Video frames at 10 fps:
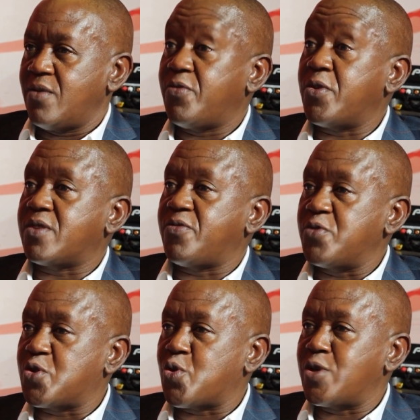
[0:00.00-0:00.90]

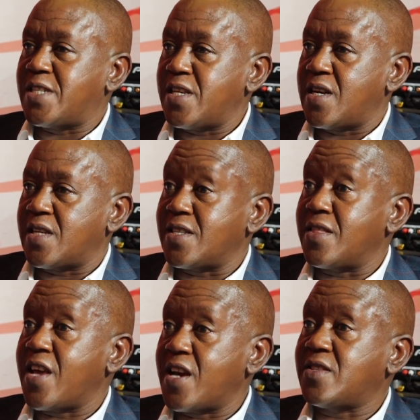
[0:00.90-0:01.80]
40-foot containers
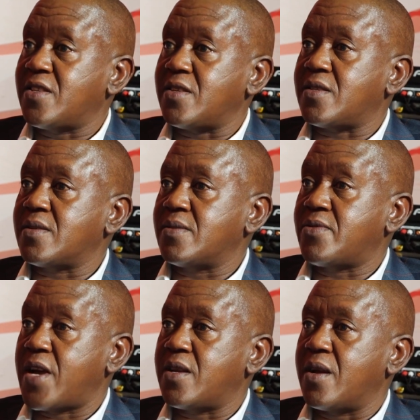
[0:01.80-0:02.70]
in the ICs
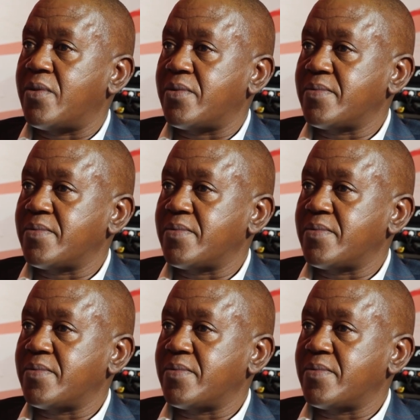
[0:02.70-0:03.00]
right now.